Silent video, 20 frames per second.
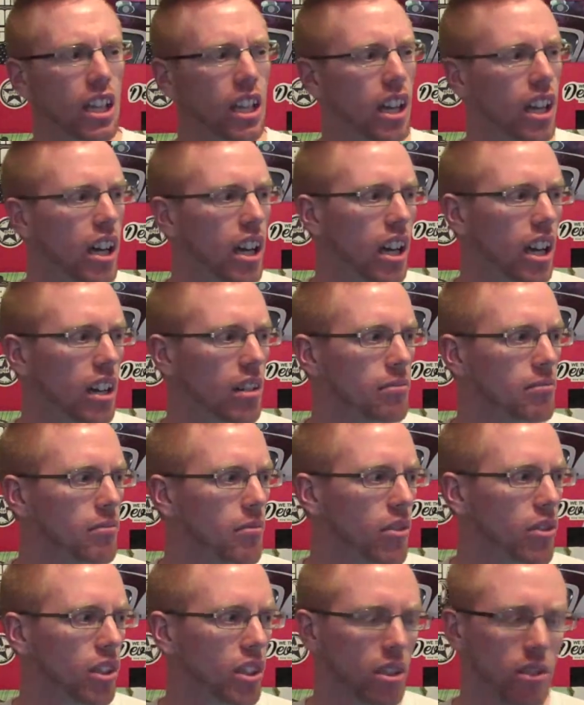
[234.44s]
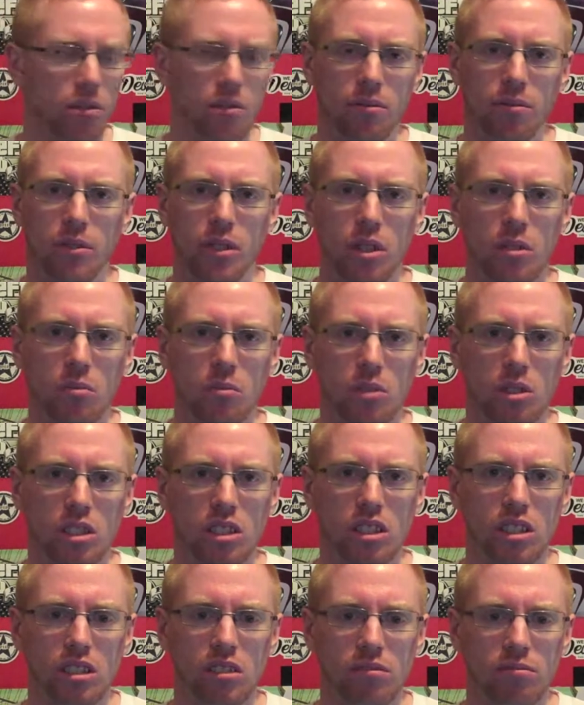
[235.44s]
um, I think the film
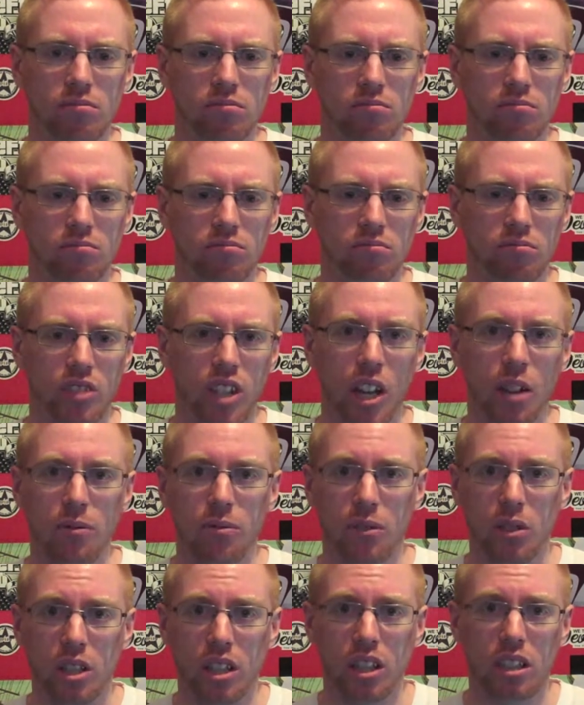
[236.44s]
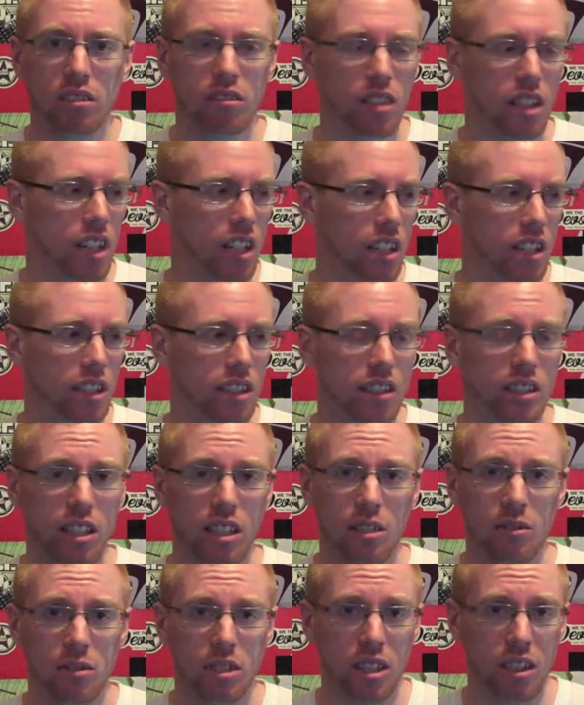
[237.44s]
was that funny. He didn't say
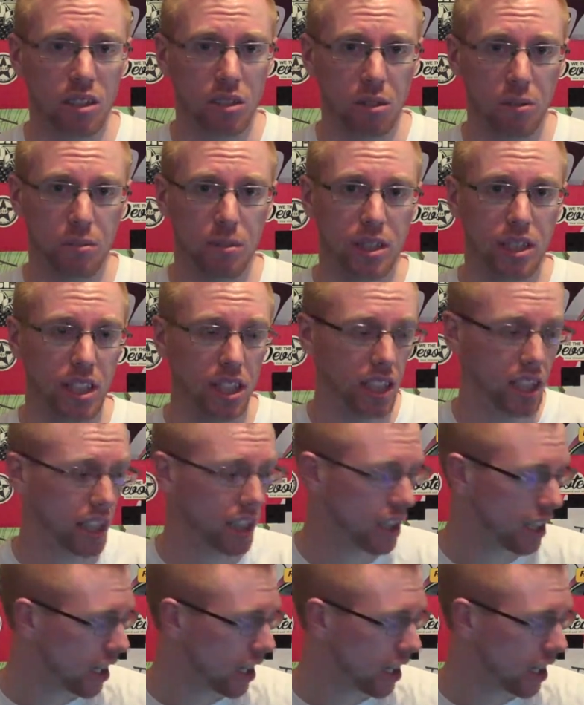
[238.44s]
it was his cup of tea,